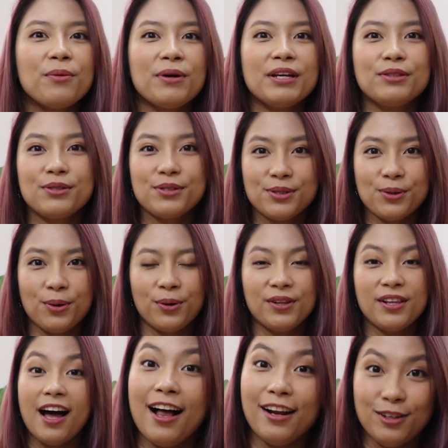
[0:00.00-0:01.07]
went to
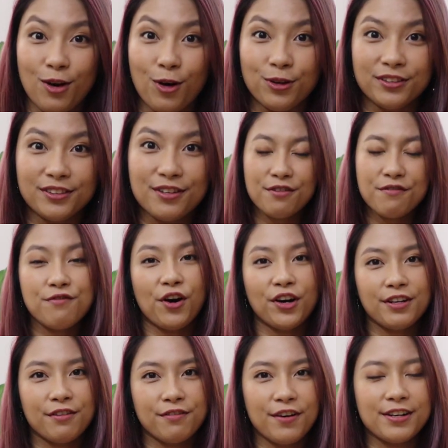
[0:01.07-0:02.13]
Seoul alone for
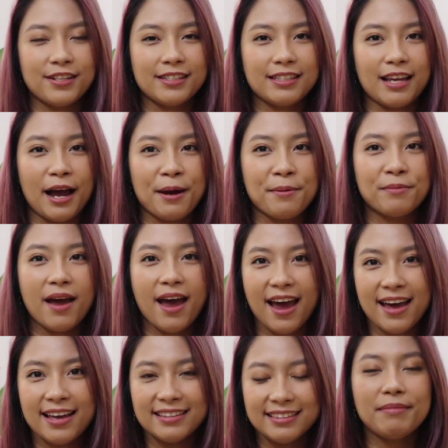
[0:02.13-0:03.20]
the first time,
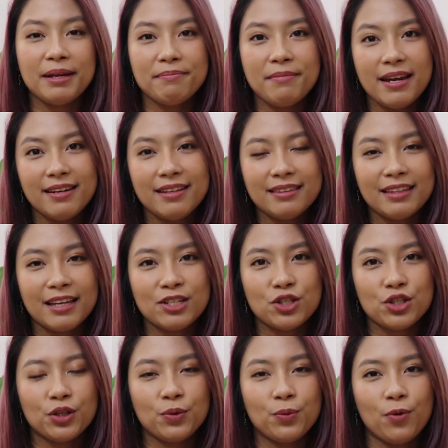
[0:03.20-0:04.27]
and my main
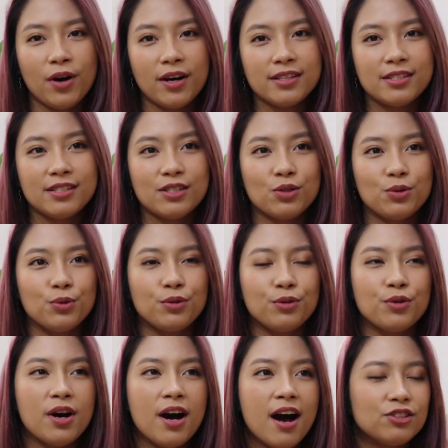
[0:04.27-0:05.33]
intention was to